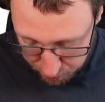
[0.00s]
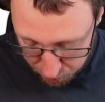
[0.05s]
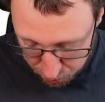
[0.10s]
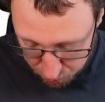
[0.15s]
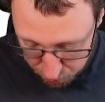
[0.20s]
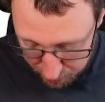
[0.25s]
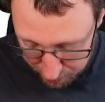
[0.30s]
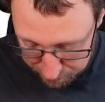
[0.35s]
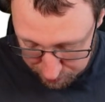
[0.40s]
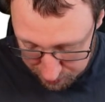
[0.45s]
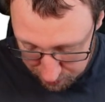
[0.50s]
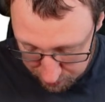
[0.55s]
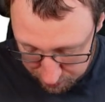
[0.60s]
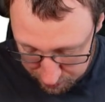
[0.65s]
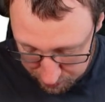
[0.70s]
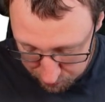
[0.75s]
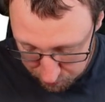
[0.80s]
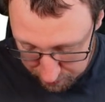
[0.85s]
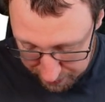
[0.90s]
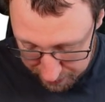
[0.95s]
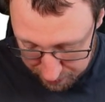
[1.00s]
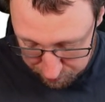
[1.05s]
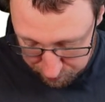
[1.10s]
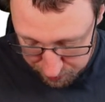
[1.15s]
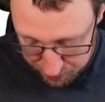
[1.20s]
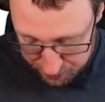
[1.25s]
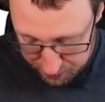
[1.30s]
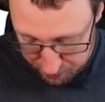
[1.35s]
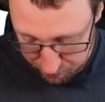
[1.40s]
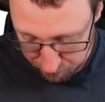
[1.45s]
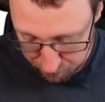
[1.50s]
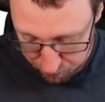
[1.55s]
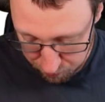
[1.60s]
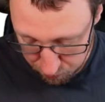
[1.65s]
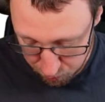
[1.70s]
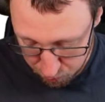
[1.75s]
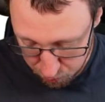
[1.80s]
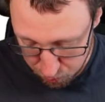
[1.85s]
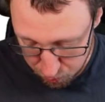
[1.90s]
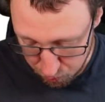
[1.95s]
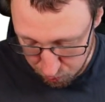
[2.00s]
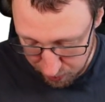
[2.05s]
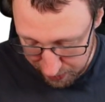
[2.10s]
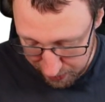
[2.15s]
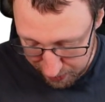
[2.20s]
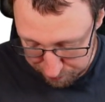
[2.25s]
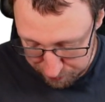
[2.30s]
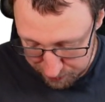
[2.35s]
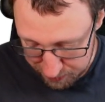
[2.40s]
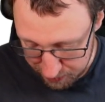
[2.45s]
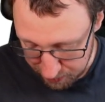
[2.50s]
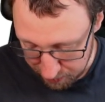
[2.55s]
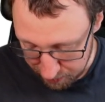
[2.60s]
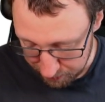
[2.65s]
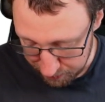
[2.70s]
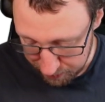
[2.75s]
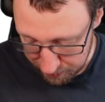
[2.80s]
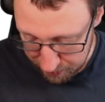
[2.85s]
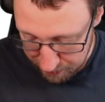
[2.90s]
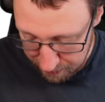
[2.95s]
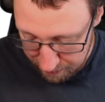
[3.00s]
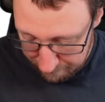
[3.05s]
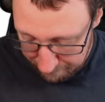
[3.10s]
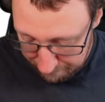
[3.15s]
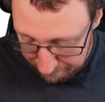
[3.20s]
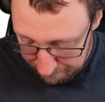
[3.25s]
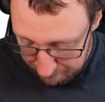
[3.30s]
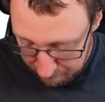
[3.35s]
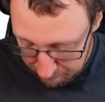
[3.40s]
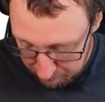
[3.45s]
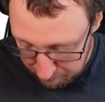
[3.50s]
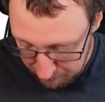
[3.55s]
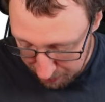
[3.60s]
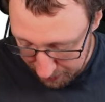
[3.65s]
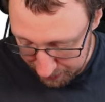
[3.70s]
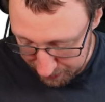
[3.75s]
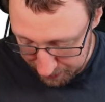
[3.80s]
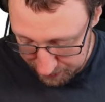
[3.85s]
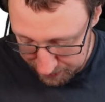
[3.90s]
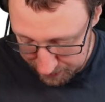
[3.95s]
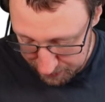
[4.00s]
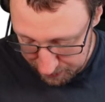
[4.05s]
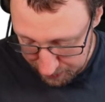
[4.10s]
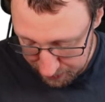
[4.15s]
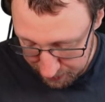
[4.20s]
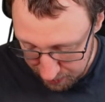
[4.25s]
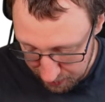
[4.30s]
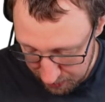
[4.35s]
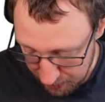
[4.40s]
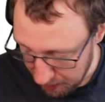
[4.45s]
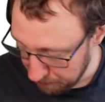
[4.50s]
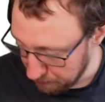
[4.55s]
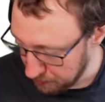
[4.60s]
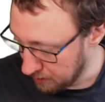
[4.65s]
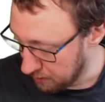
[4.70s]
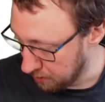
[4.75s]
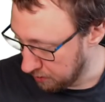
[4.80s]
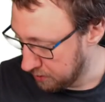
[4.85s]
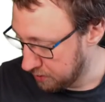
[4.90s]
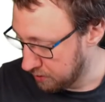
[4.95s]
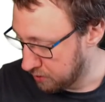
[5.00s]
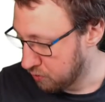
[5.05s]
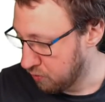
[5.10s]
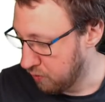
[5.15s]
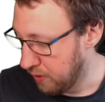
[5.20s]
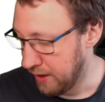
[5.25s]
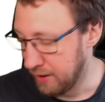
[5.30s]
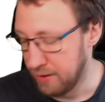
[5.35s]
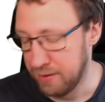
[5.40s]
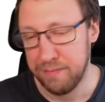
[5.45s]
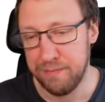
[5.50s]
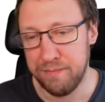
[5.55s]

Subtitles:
2 epsilon squared, which is equal to 2 epsilon minus epsilon squared.